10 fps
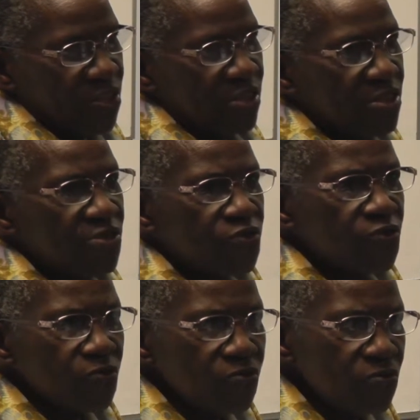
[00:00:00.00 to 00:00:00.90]
And the
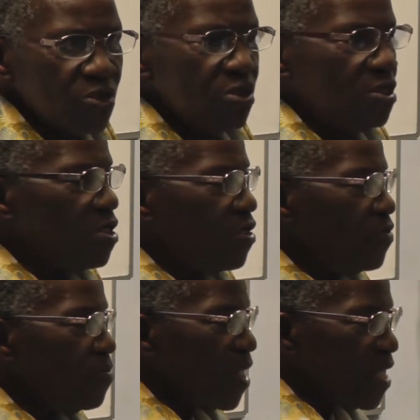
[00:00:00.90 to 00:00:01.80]
sooner
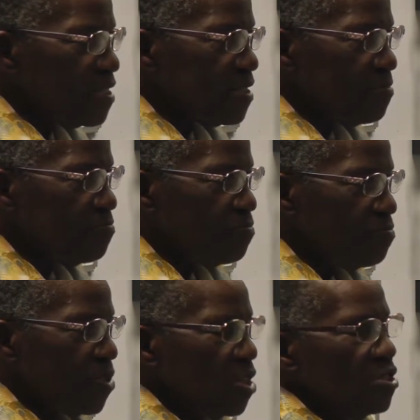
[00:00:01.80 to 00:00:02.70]
you get them
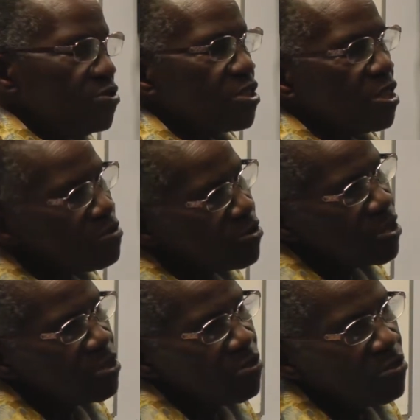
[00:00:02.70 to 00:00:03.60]
to go to
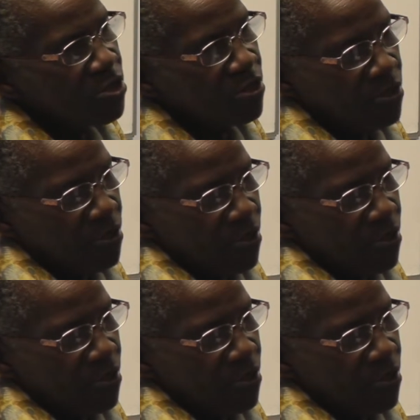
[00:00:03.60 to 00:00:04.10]
the doctor,